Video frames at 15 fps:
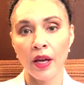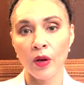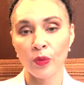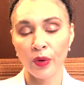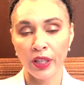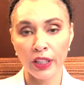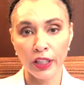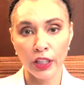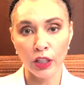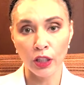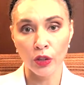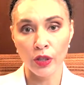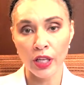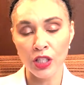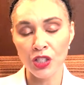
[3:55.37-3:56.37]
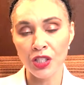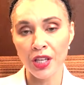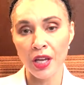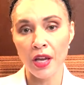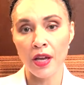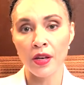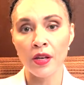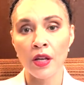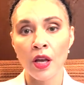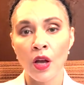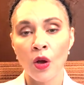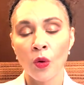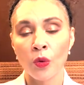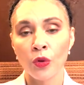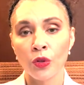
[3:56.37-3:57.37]
wrinkly looking skin,
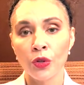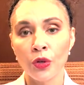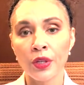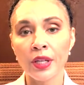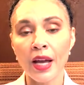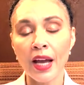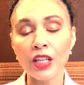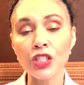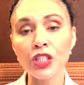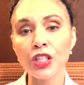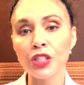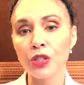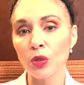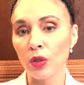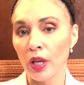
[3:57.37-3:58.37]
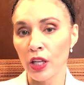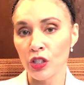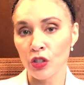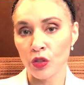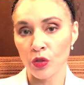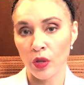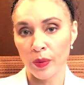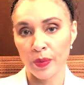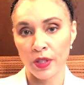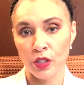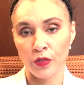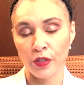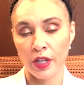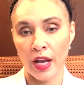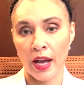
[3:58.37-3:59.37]
you can actually do laser treatments
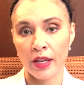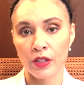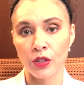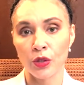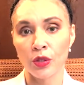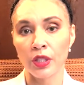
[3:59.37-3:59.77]
for that. You can